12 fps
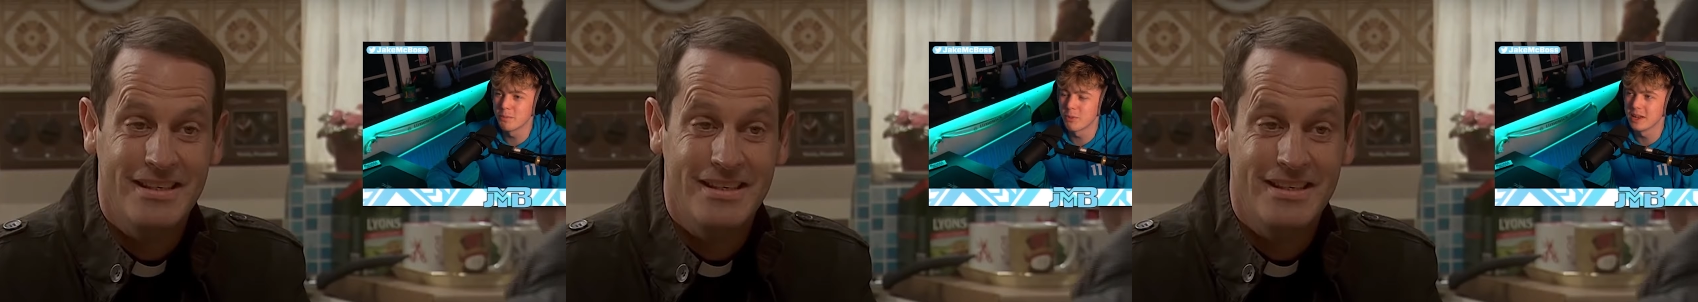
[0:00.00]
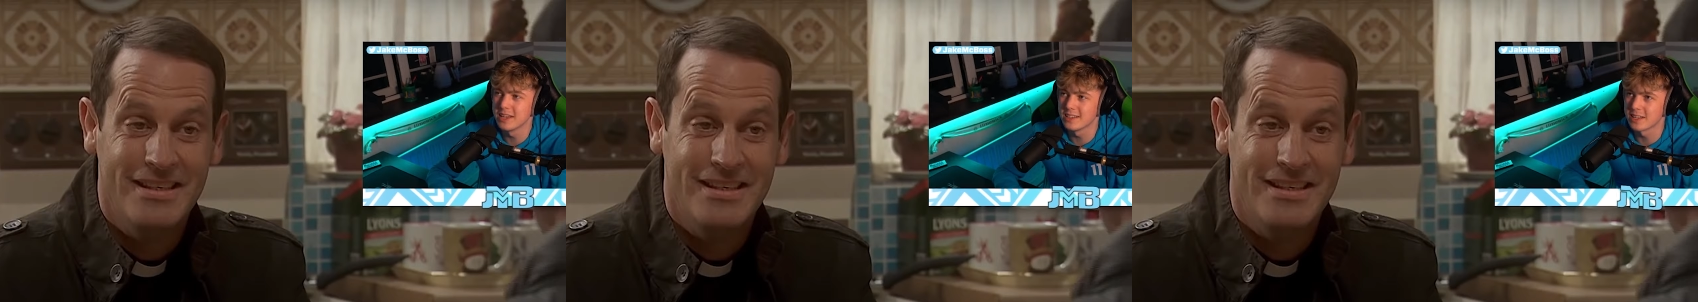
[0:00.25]

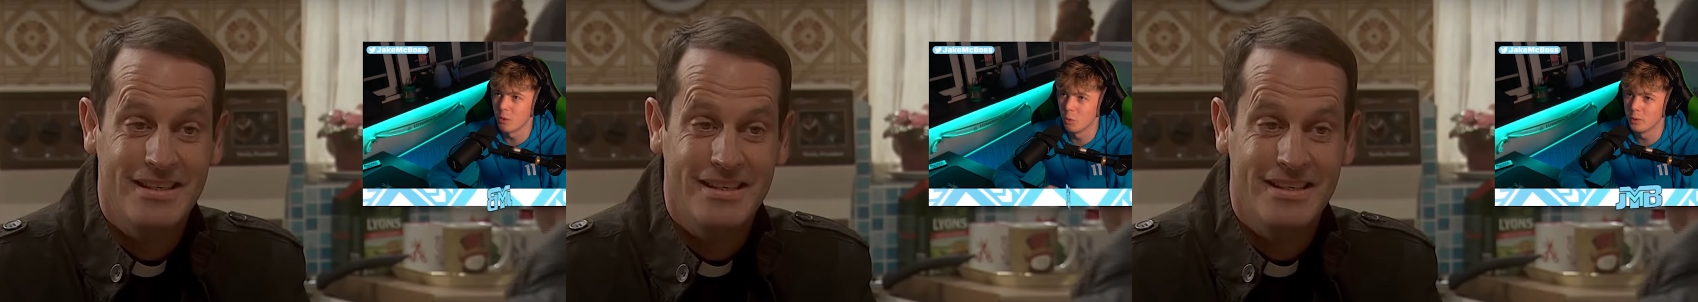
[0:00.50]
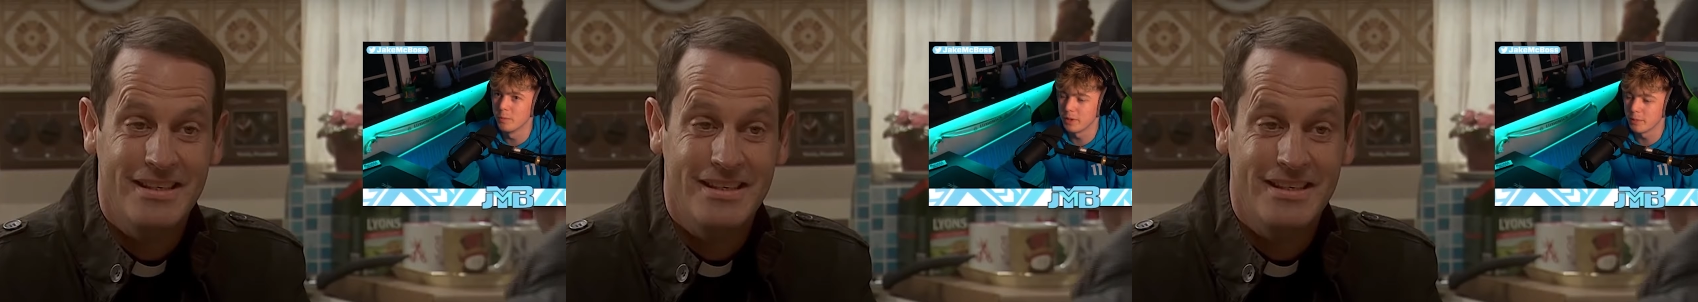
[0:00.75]
Speaker 1: priests that
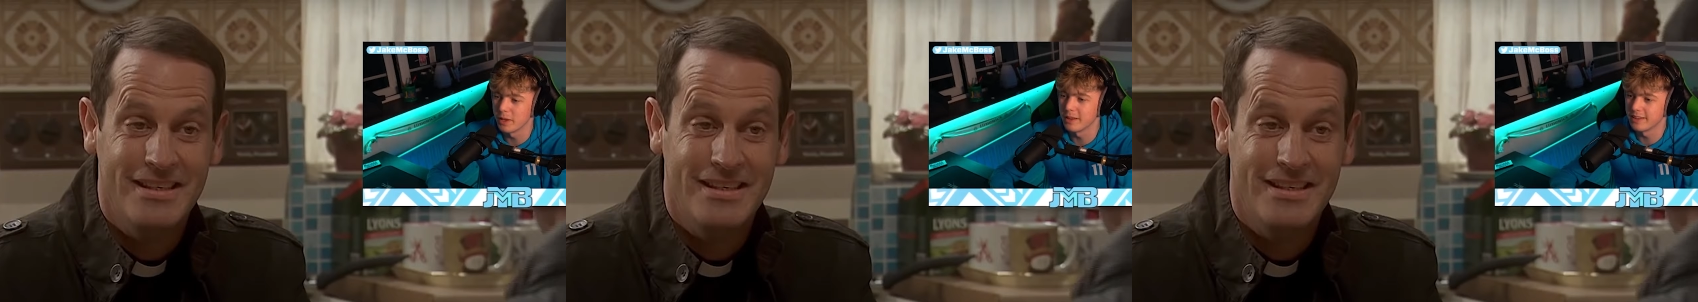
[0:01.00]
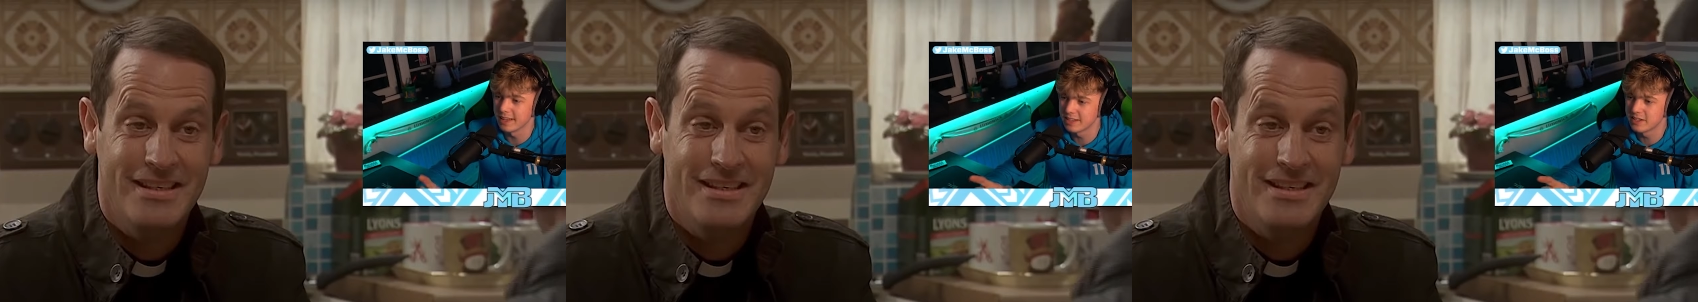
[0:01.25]
wouldn't be...
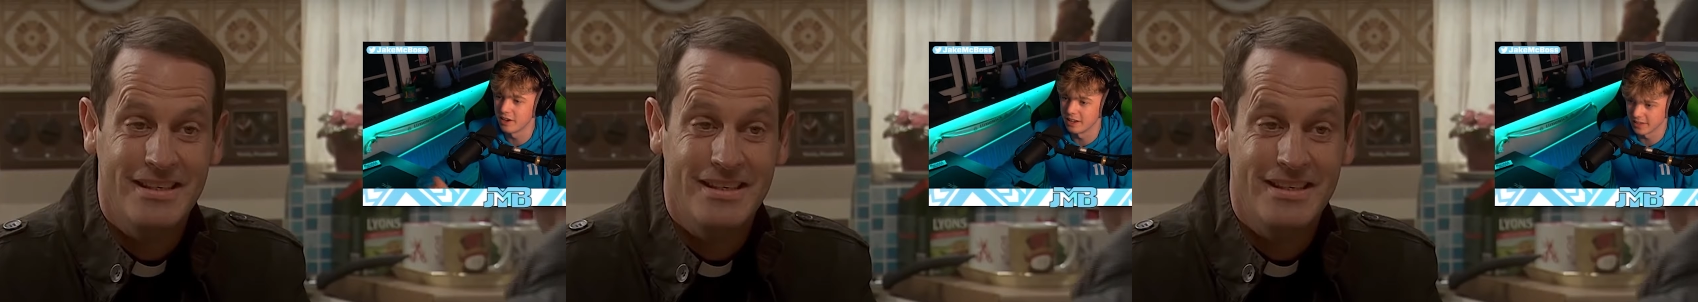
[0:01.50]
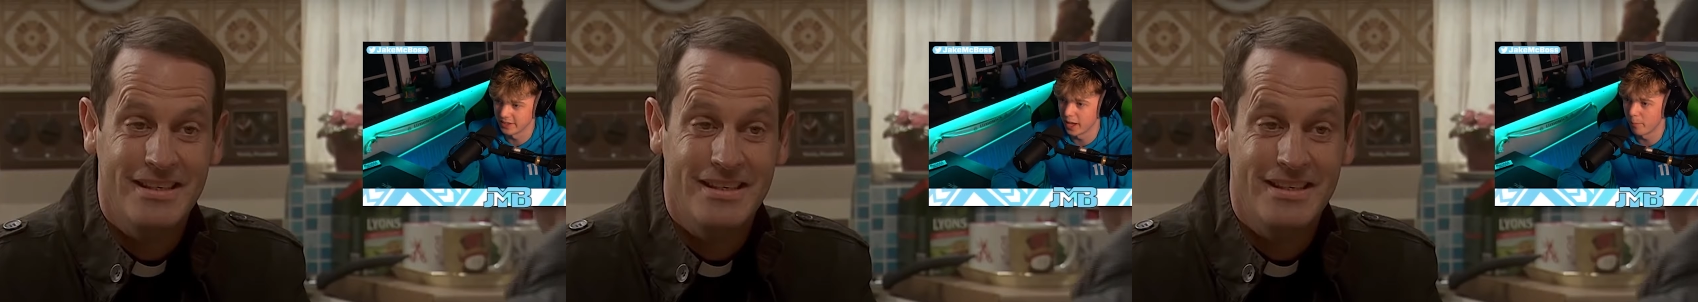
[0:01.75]
This guy is on
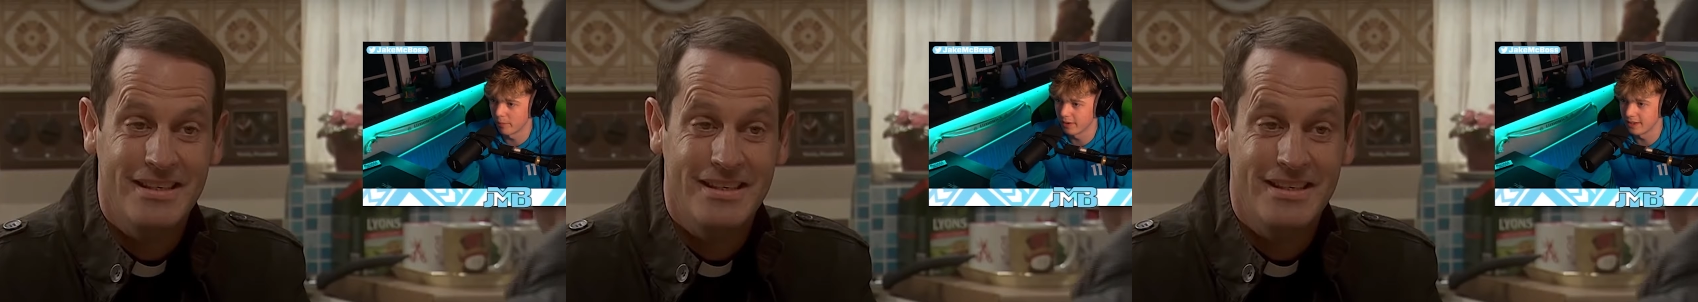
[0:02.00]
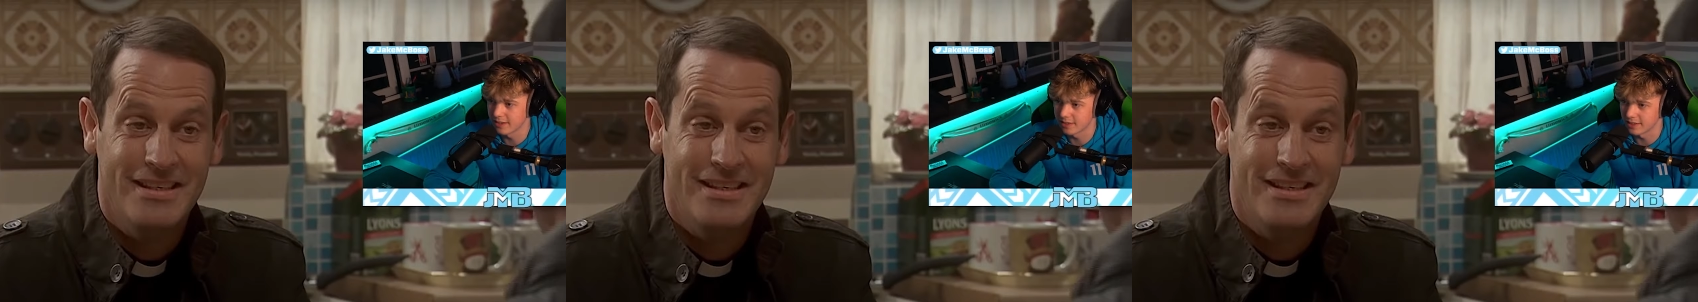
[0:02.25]
top of the
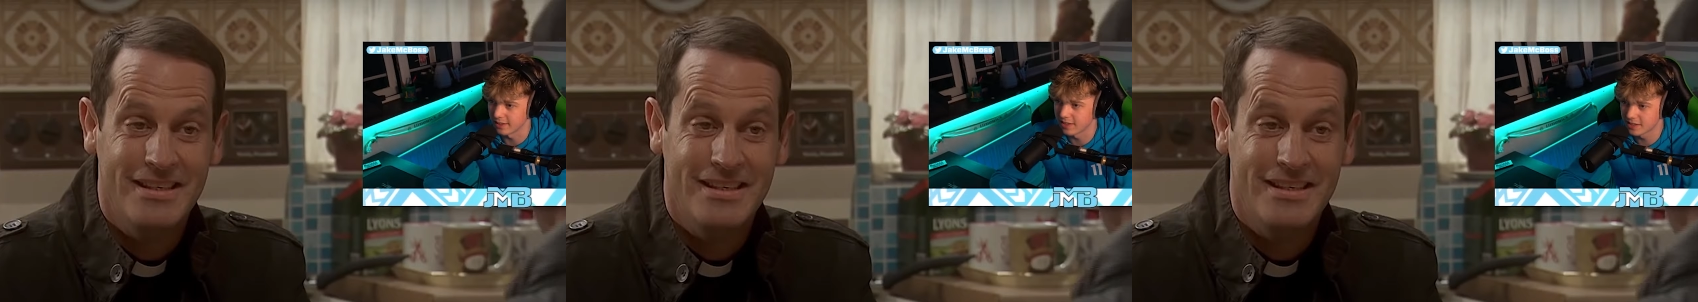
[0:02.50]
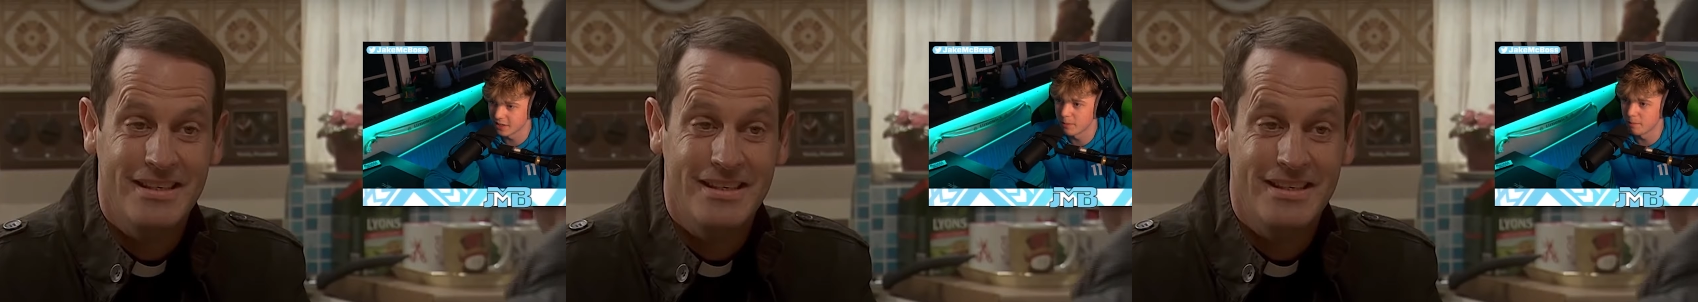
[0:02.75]
list. Like, this
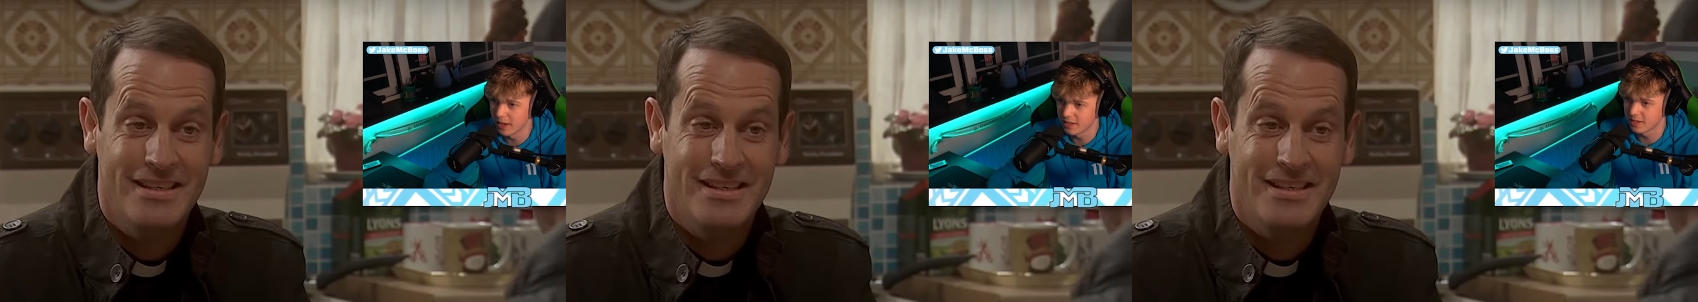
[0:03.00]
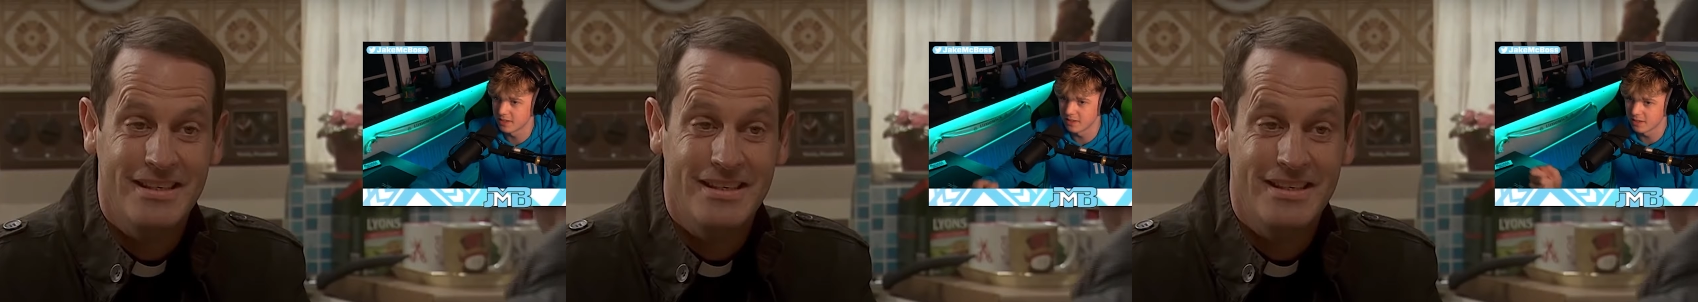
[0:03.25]
guy blesses
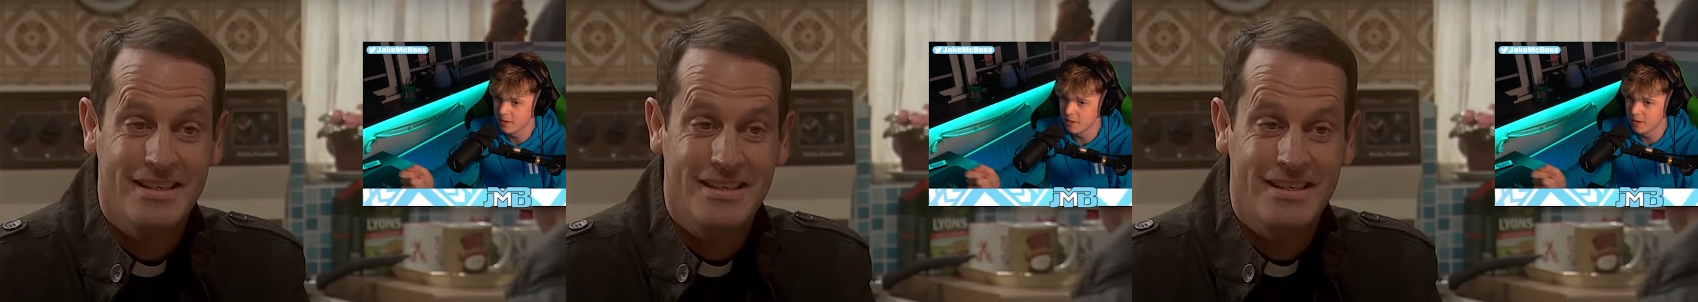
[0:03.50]
his...